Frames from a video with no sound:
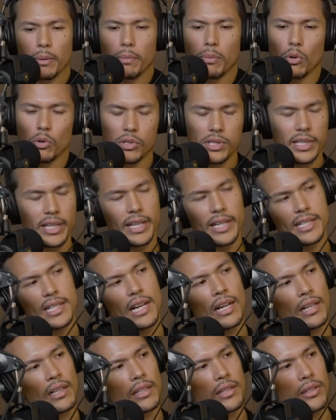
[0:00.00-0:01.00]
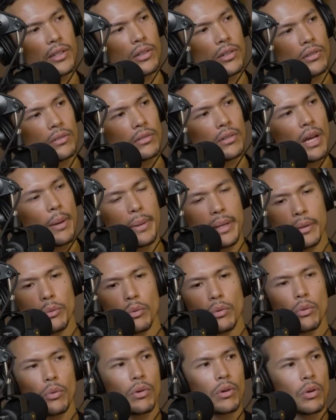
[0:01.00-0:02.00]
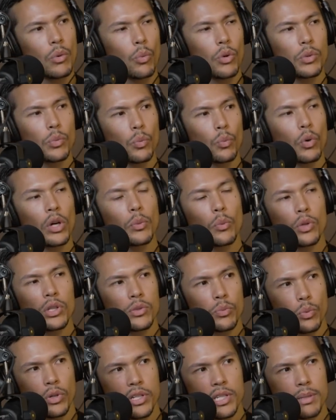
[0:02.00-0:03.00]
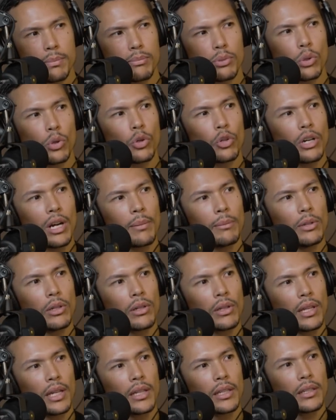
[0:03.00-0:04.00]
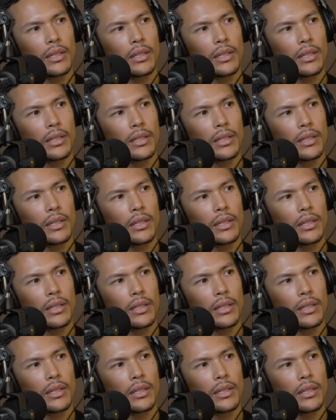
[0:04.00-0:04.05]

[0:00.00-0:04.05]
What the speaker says: proposing exactly, though? I mean, what does a program look